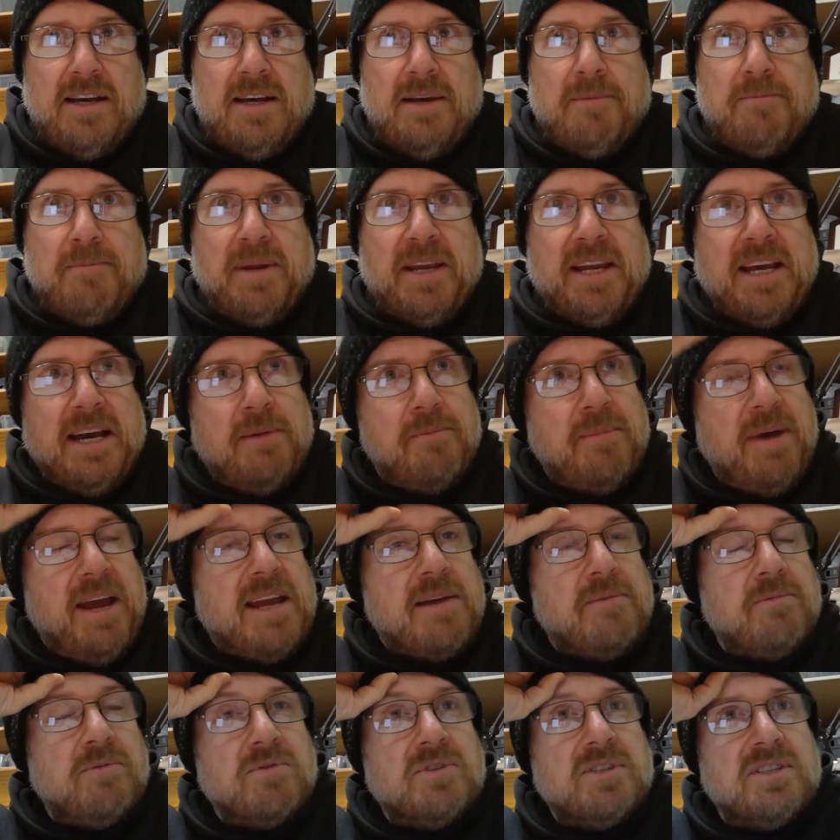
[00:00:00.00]
become
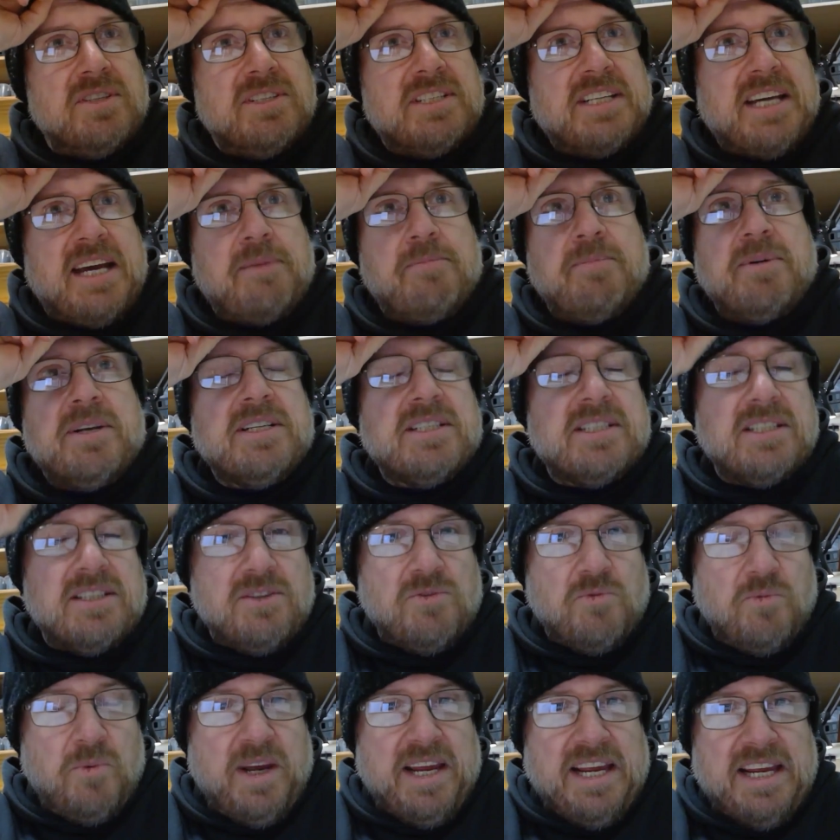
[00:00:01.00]
able to tap into the
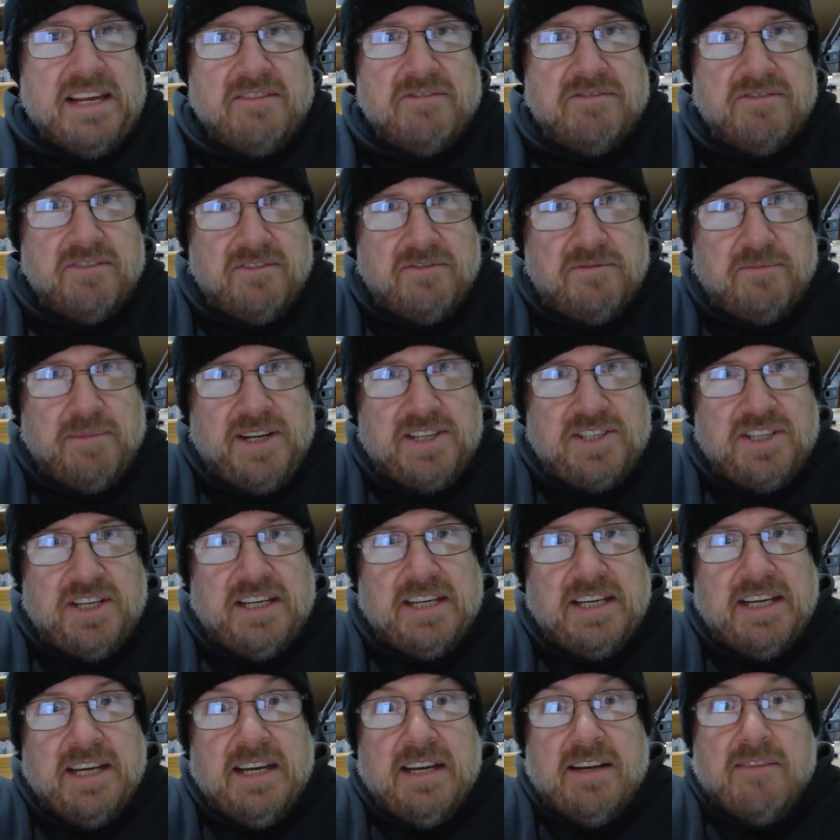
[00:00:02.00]
weave of
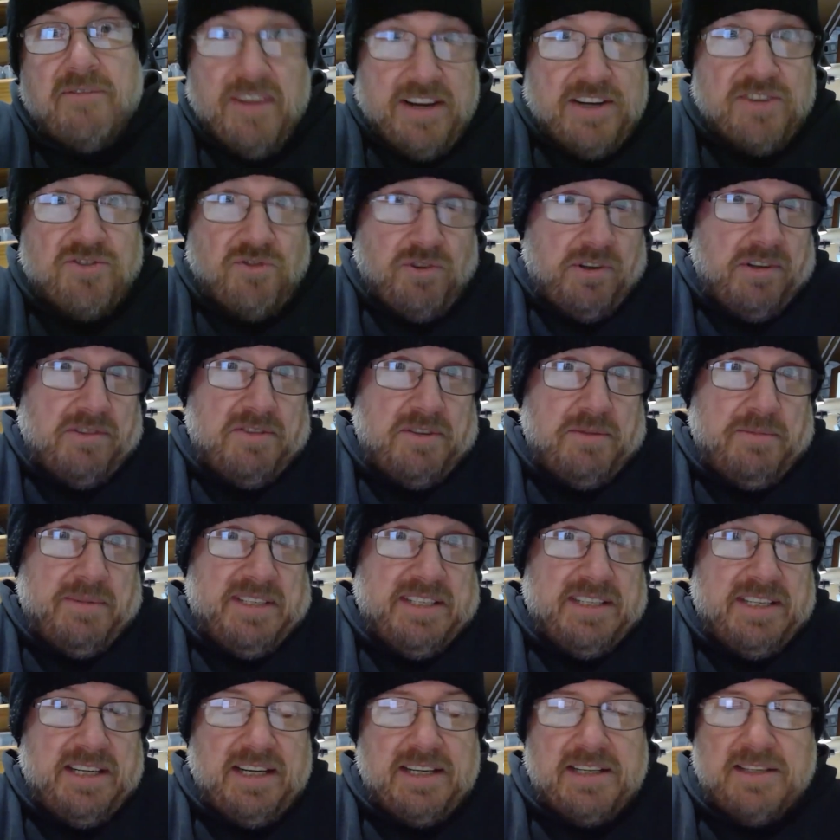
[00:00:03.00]
magic, it drives them
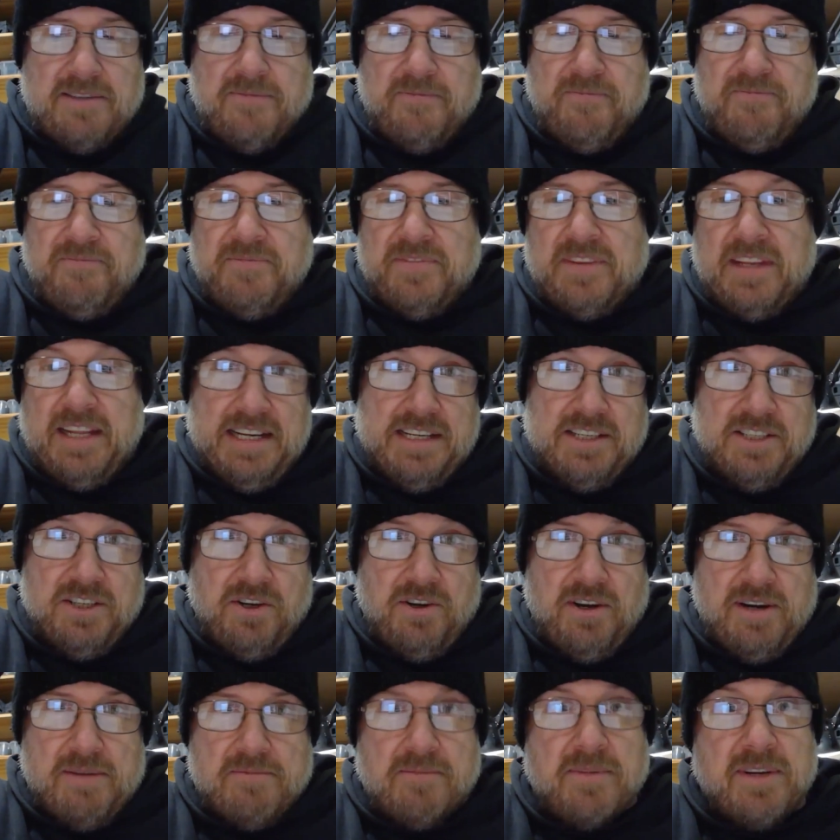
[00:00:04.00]
insane. In
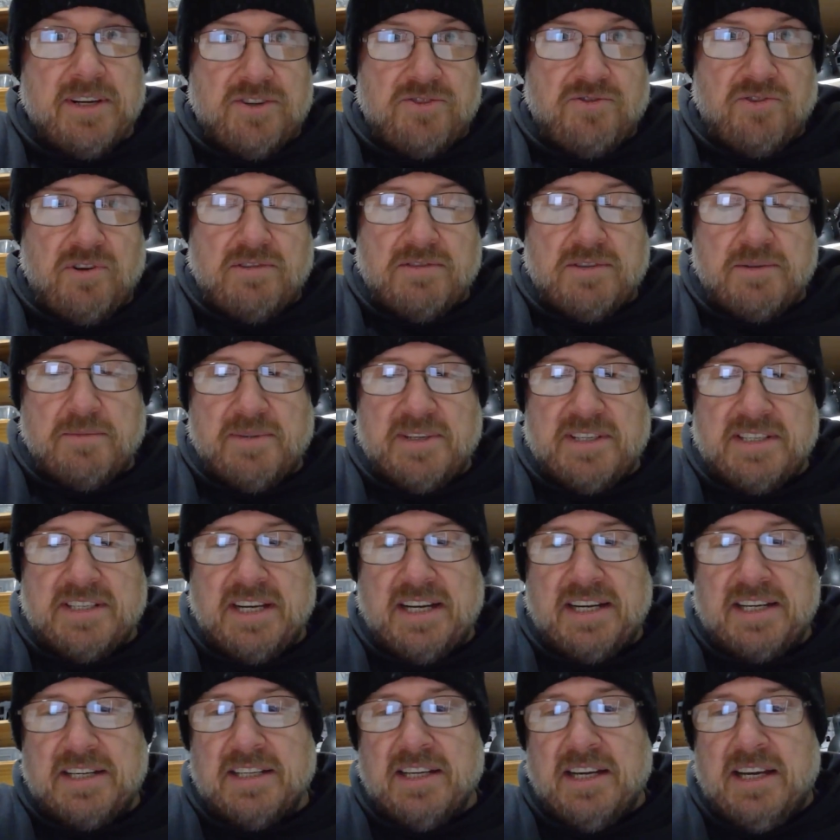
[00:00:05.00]
time, it drives them
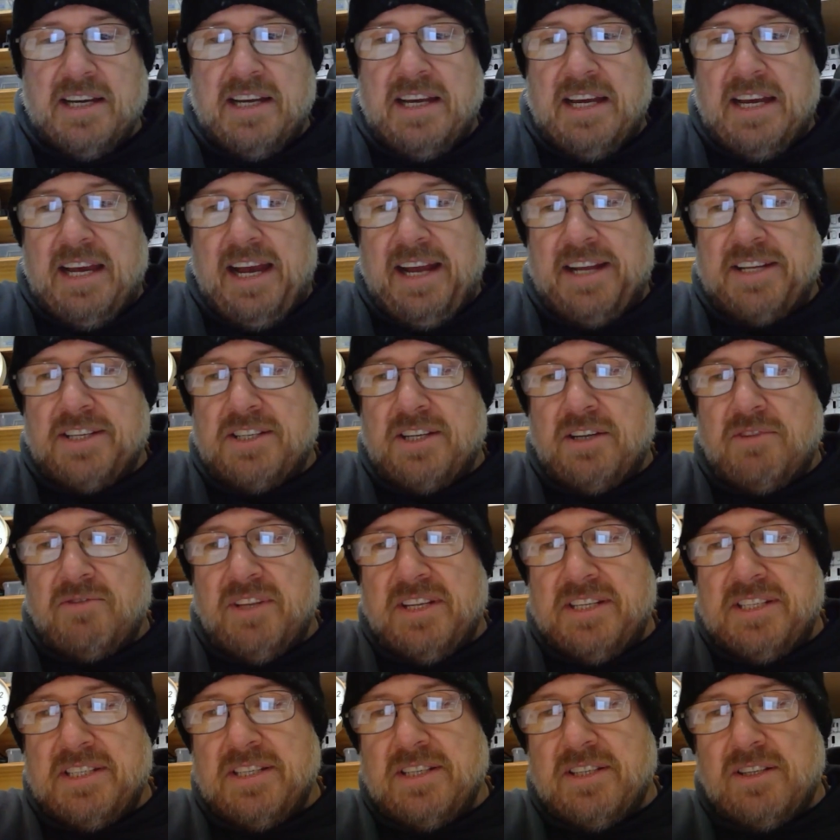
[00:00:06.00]
insane. And so
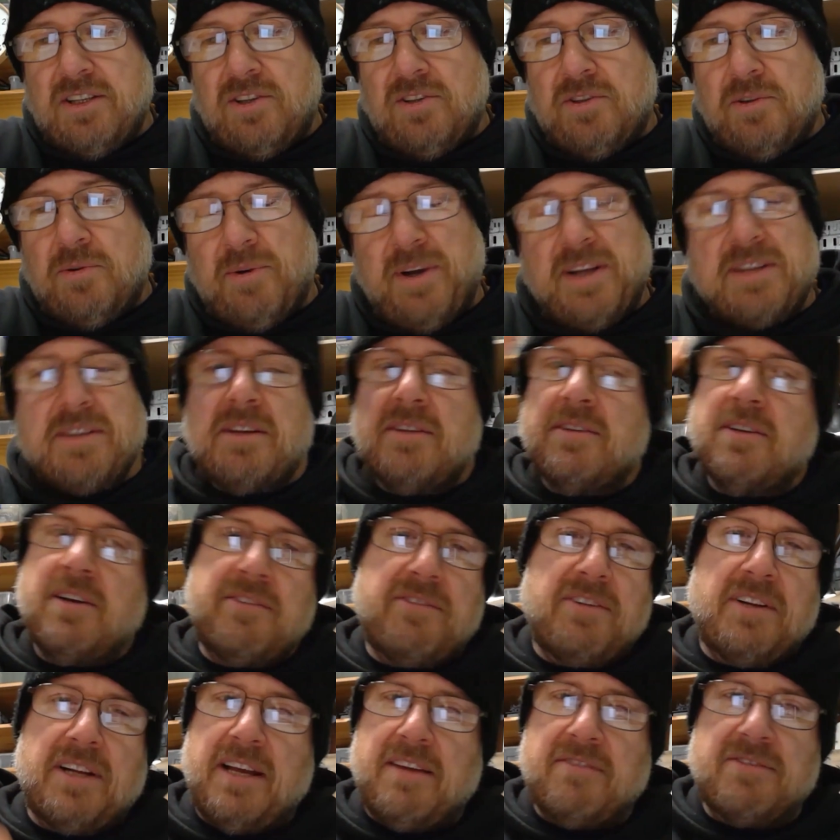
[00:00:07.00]
this is along, I don't know
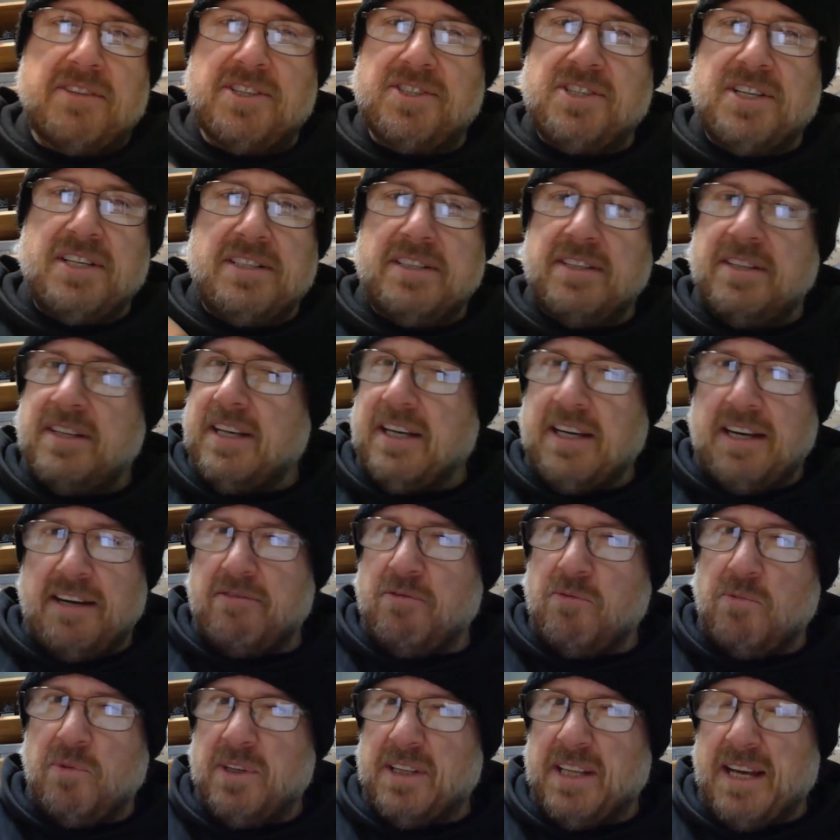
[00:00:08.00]
if I'll have the gender thing, I
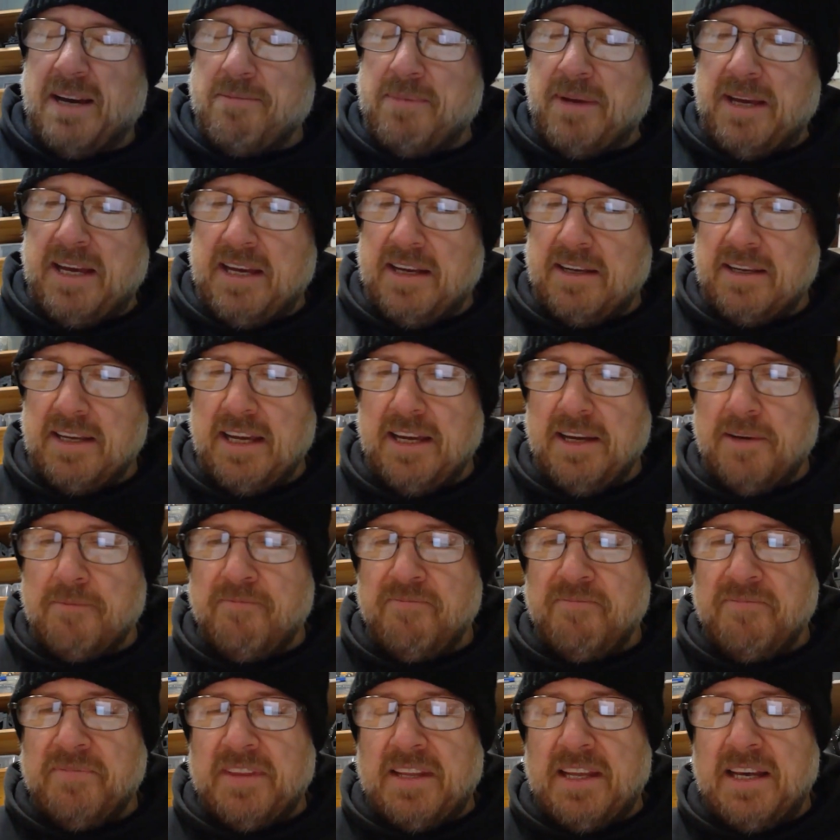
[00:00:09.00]
haven't worked that bit out yet,
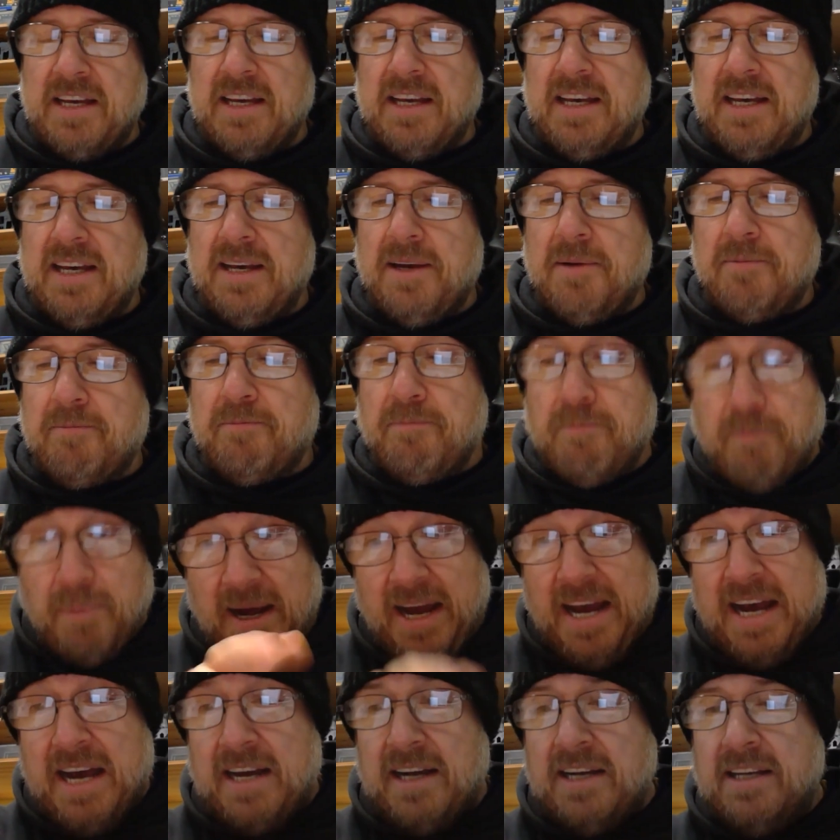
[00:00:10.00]

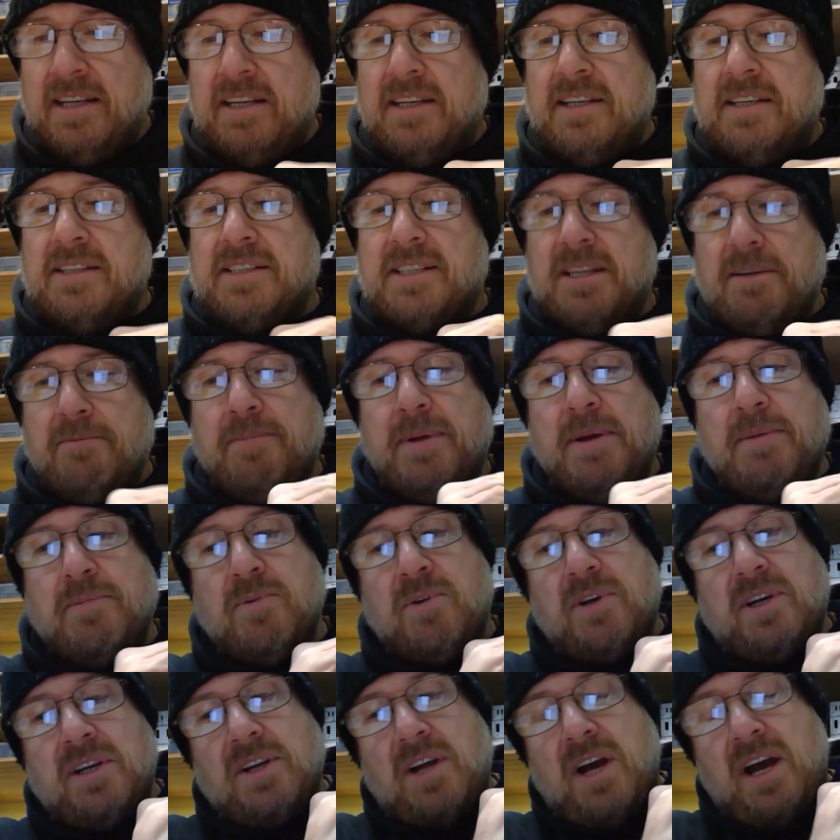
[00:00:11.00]
but some people
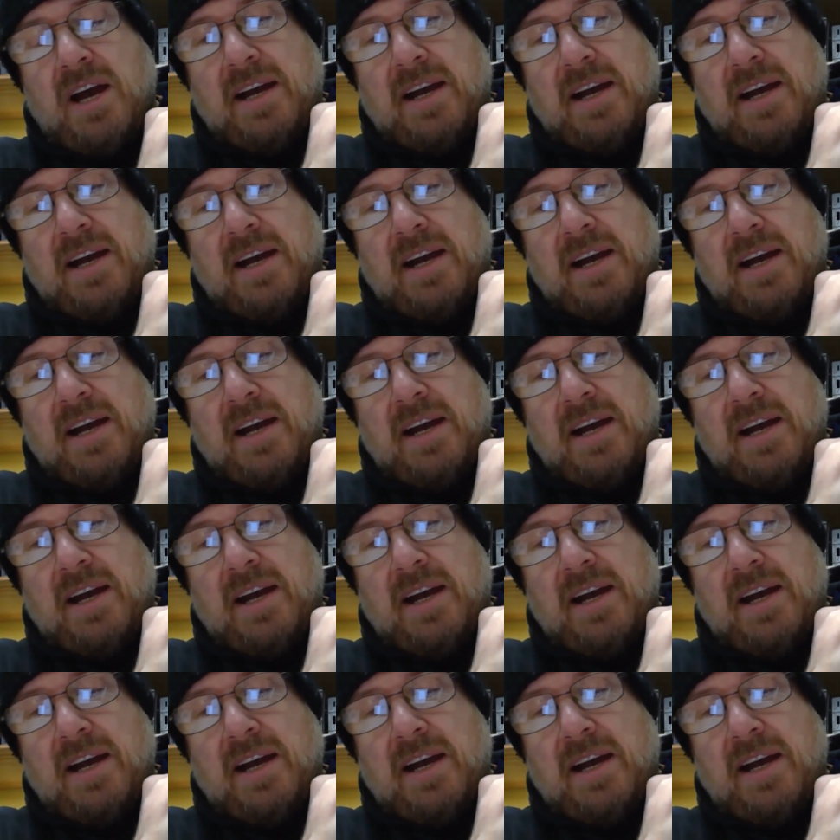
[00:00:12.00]
can